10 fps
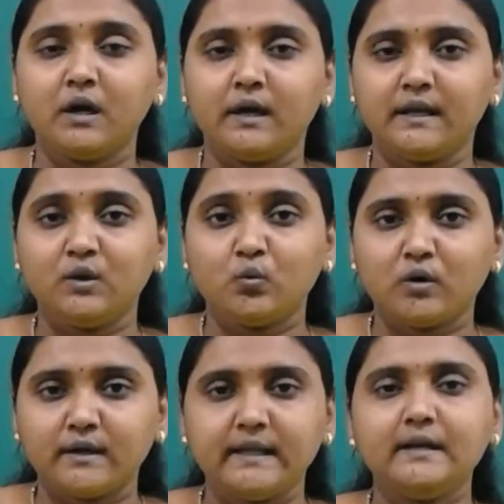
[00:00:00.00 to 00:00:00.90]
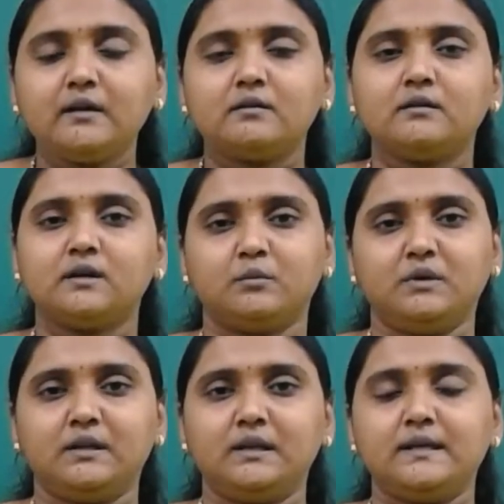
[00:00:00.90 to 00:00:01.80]
inverting
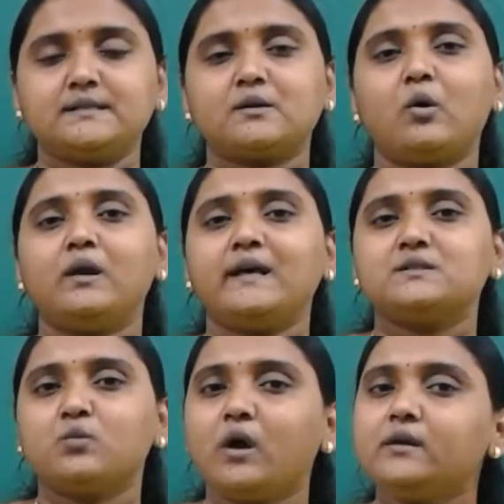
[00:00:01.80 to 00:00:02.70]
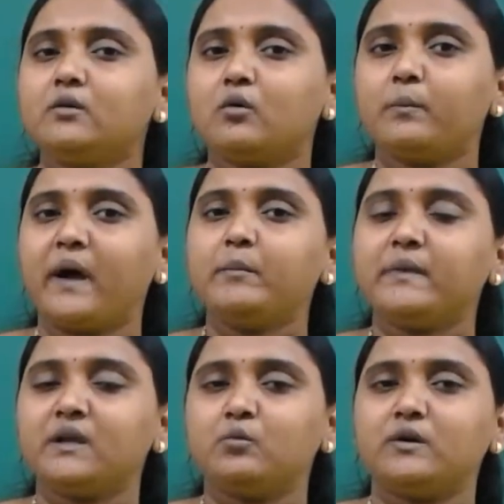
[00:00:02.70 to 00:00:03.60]
terminal is called as what? Op-amp
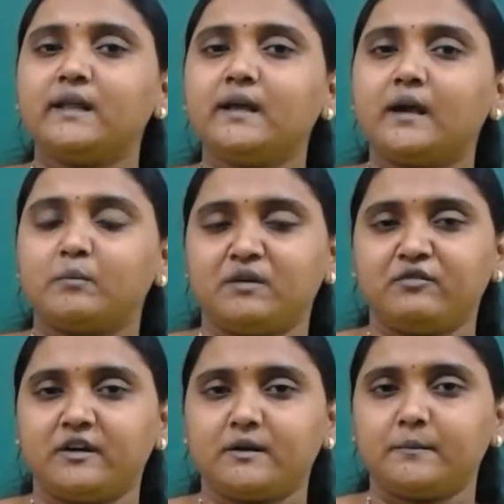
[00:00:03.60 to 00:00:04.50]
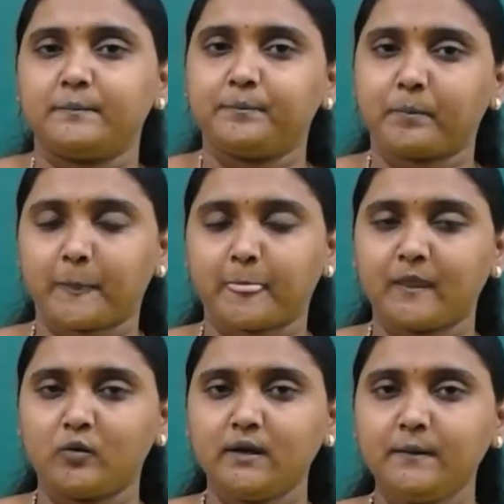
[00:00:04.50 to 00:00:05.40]
inverting amplifier.
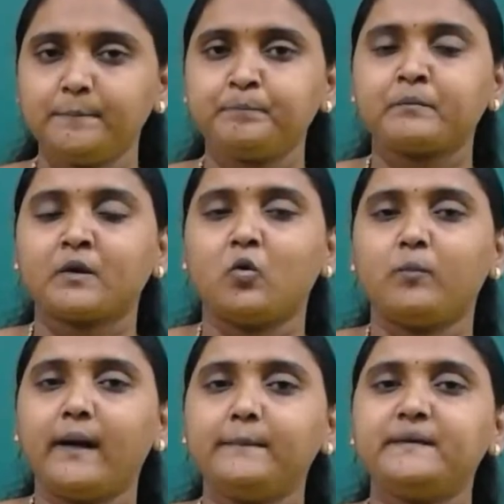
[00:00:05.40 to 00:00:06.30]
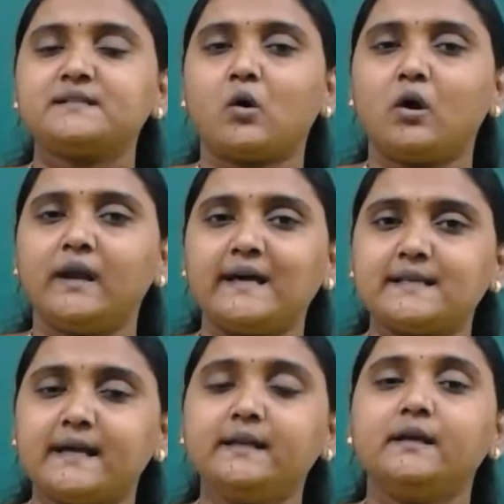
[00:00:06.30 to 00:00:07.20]
Okay, op-amp is called as
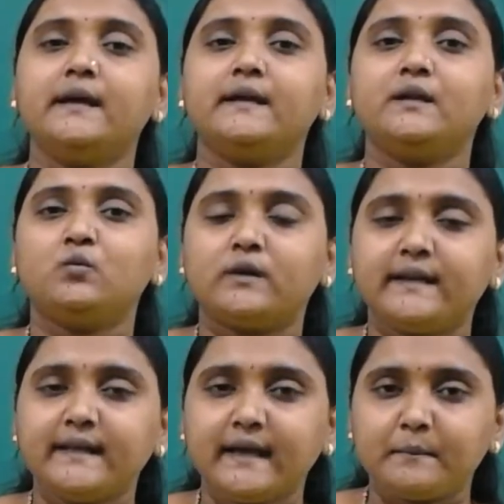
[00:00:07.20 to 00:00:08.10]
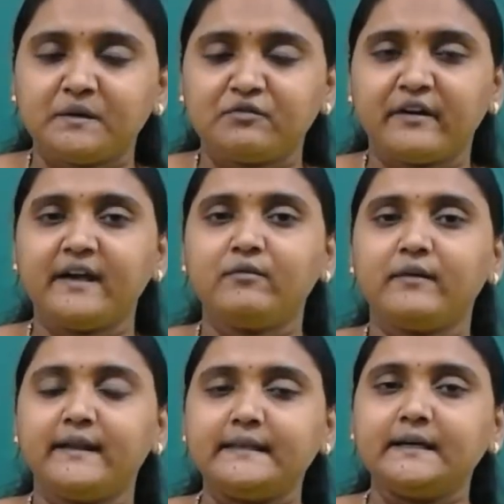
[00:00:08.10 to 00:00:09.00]
an inverting amplifier
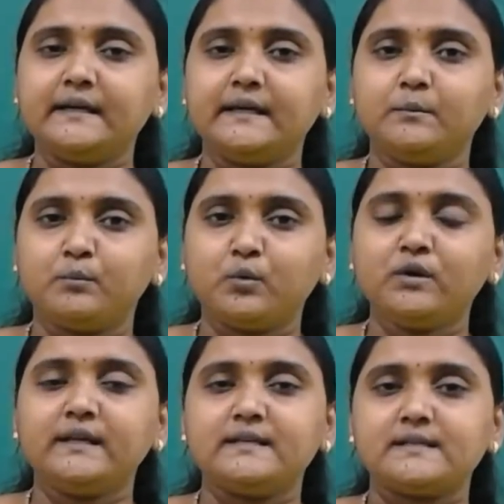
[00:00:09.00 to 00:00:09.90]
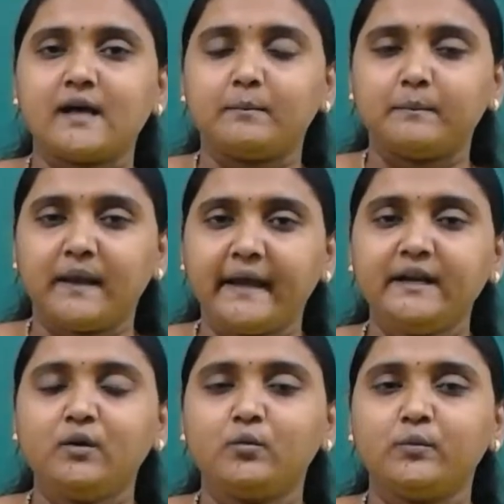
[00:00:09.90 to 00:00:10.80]
when the input is applied